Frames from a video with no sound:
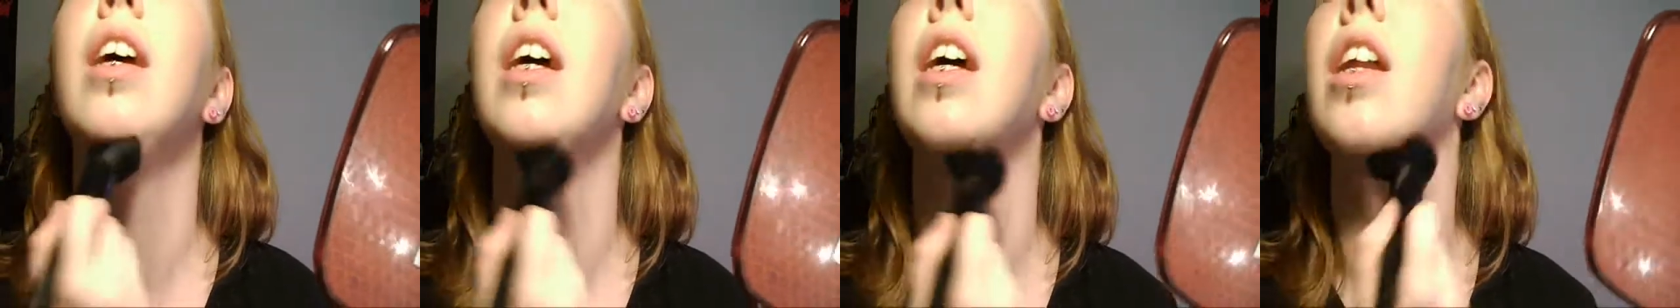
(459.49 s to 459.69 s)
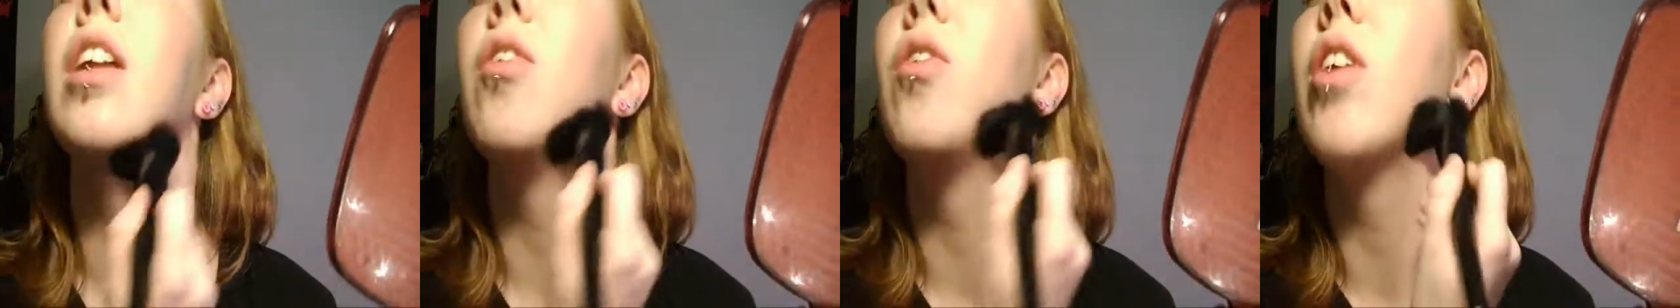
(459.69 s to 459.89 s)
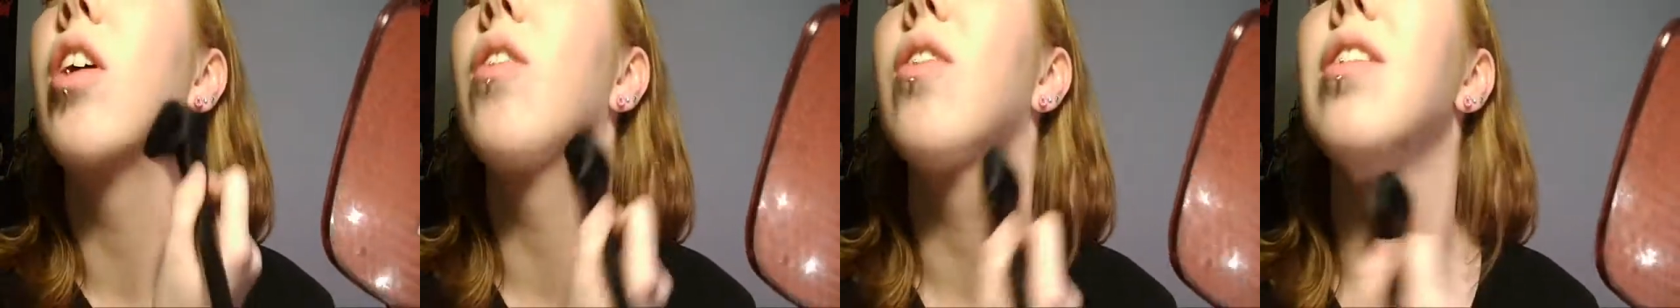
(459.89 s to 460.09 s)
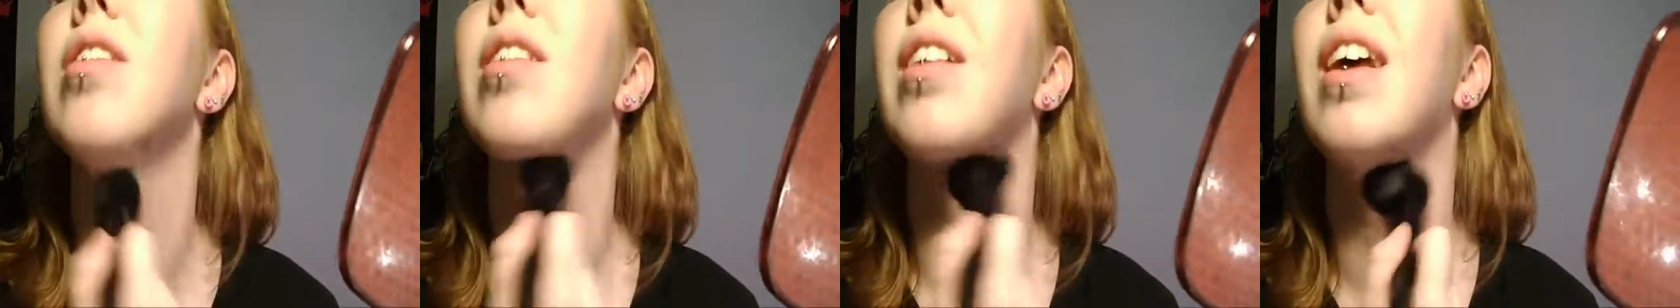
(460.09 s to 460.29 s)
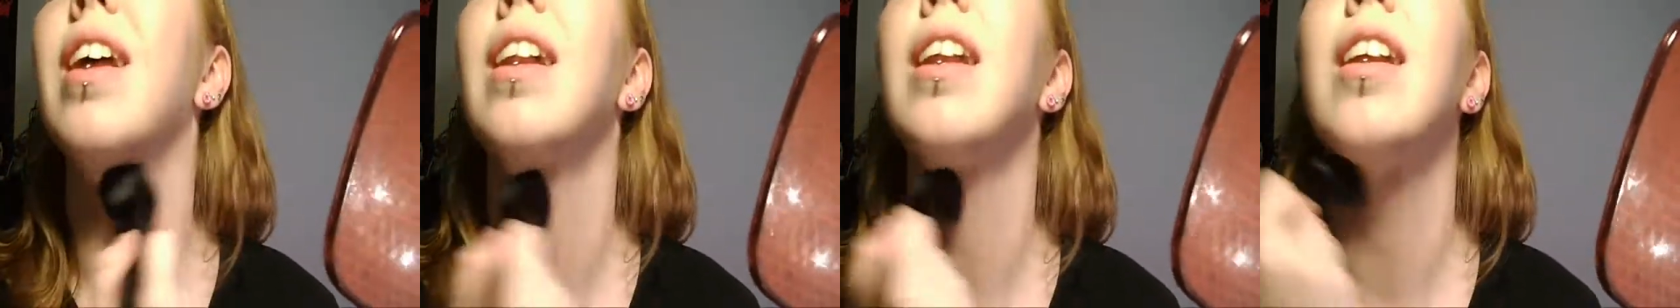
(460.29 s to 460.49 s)
And if you have a
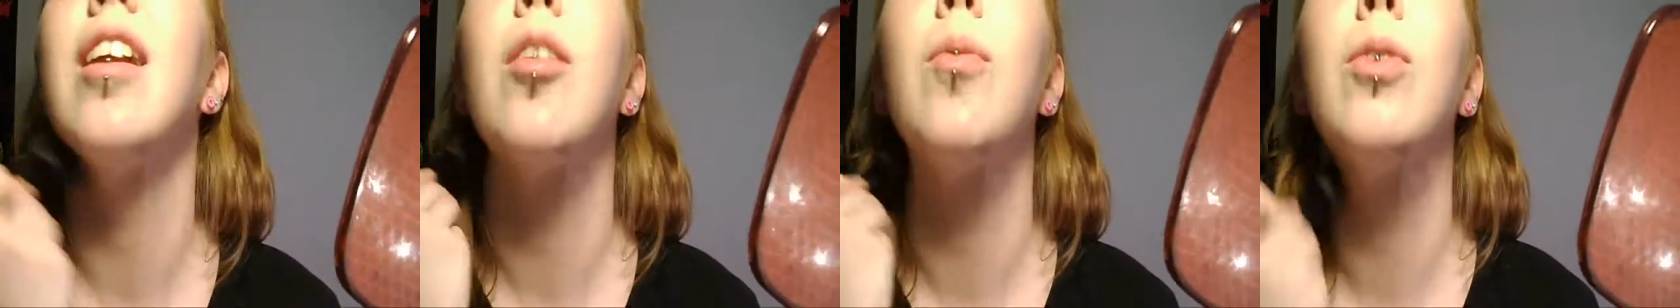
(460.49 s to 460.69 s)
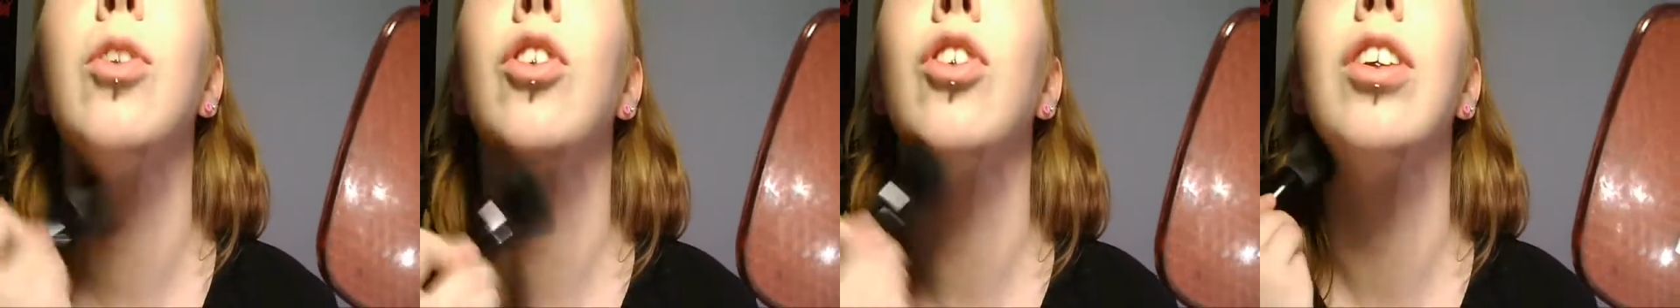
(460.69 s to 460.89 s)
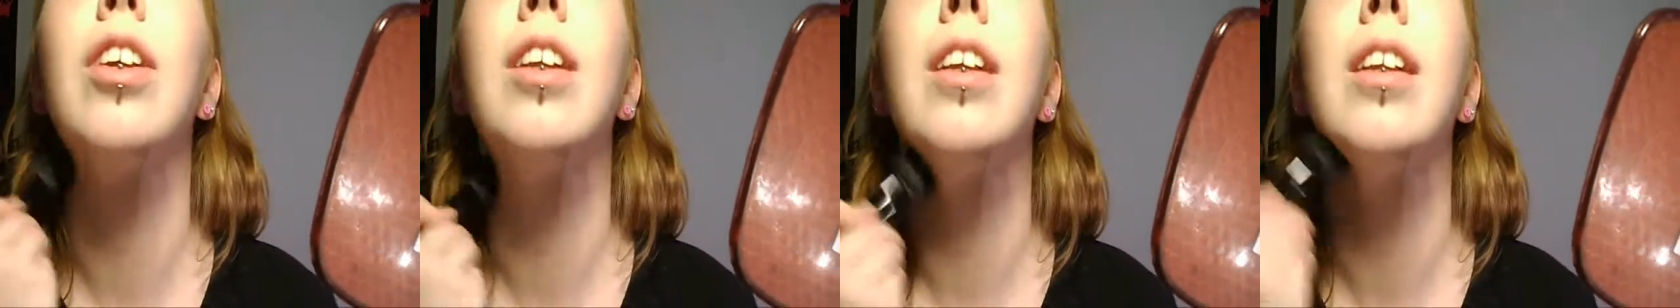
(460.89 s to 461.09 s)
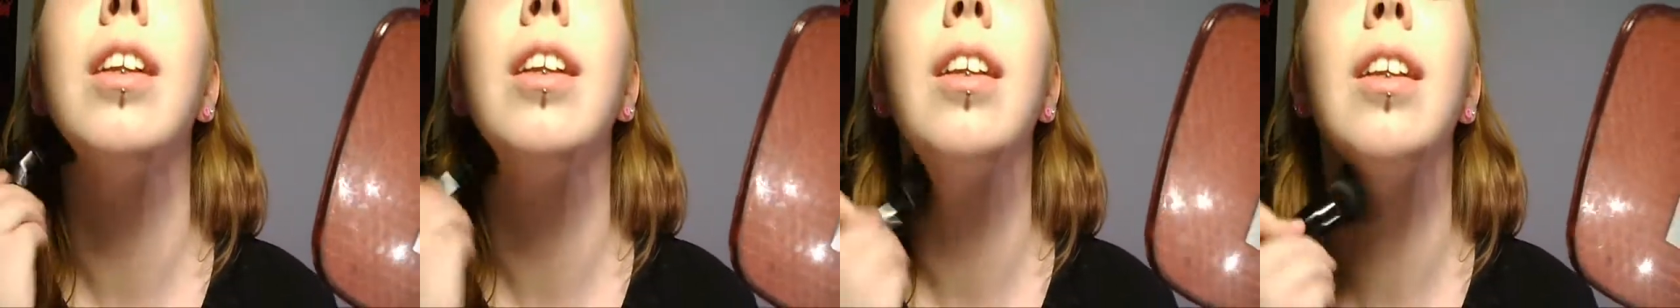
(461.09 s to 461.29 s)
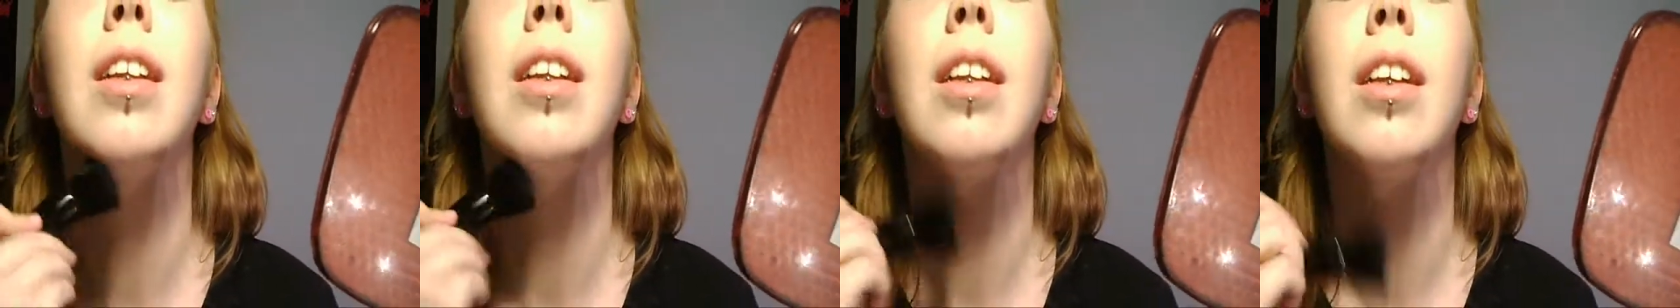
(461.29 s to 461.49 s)
slightly double chin,
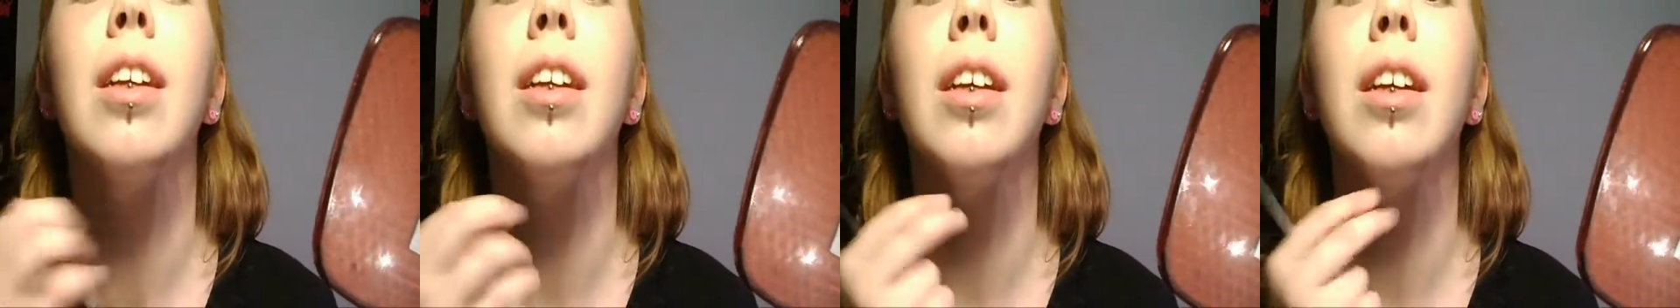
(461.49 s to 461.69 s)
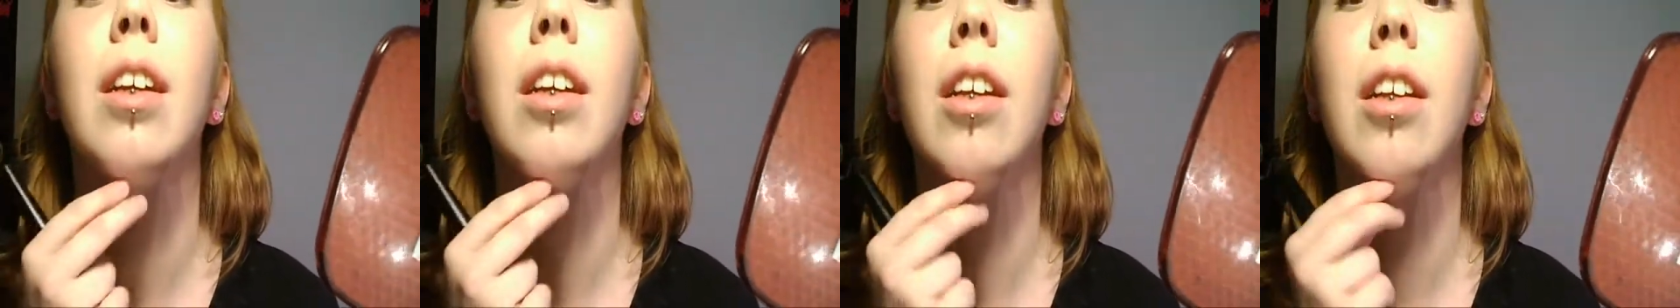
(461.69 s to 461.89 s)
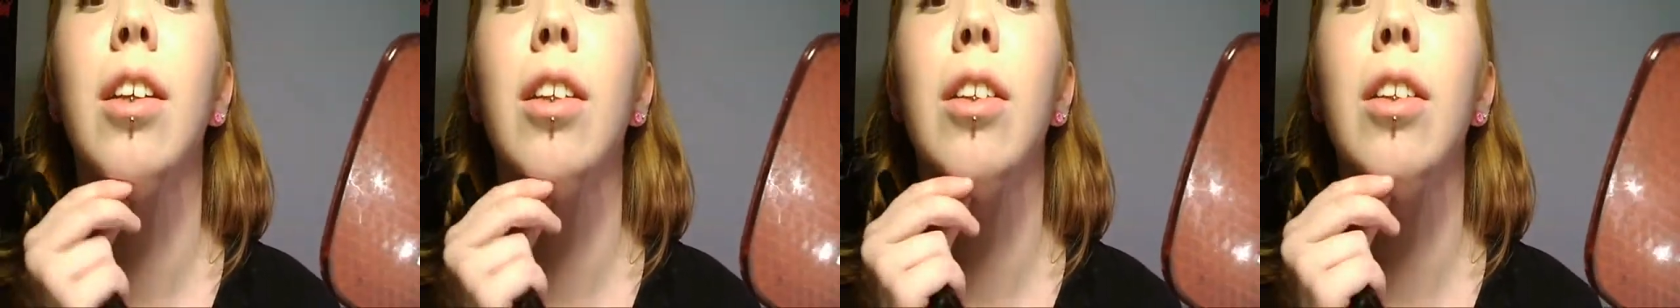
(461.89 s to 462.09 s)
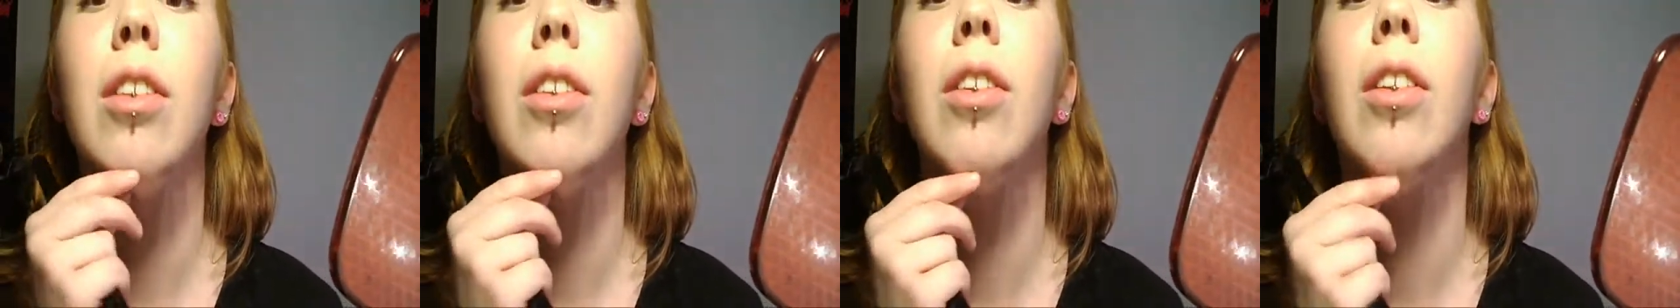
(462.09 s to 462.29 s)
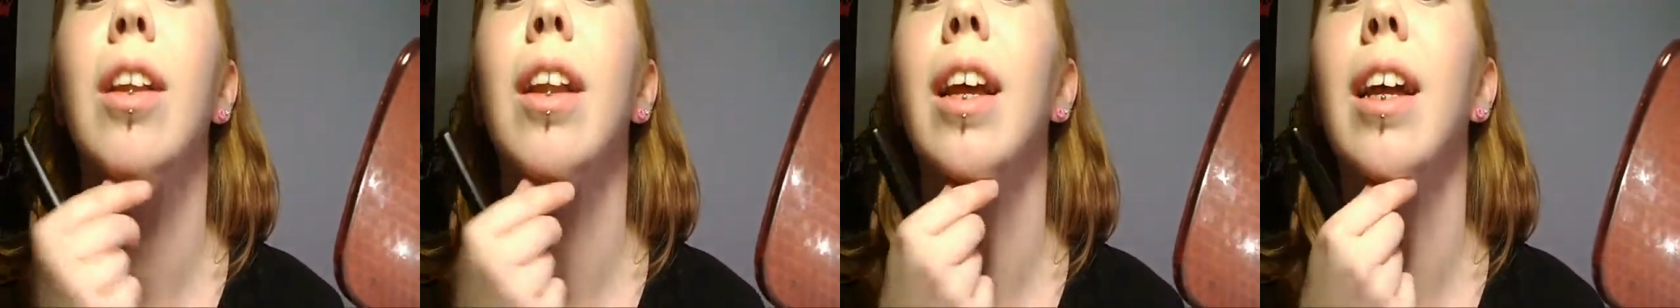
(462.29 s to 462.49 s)

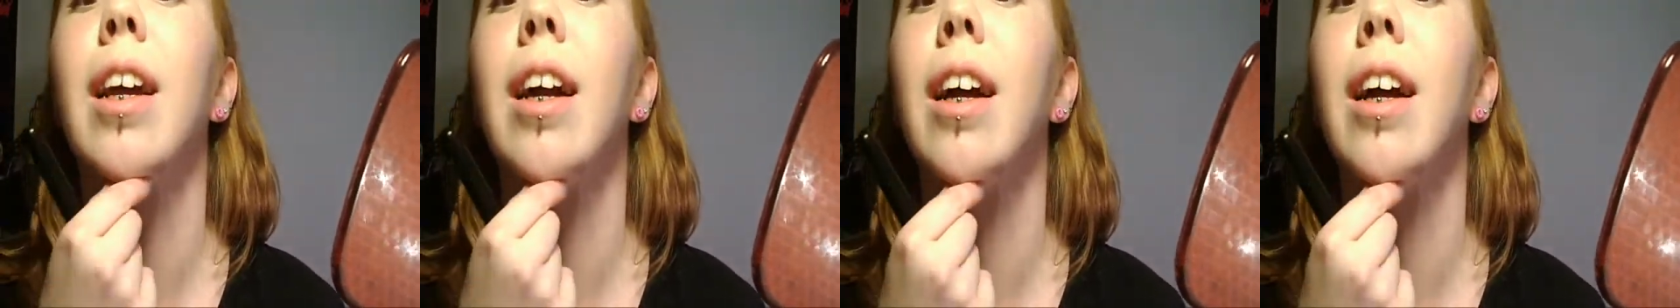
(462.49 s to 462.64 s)
like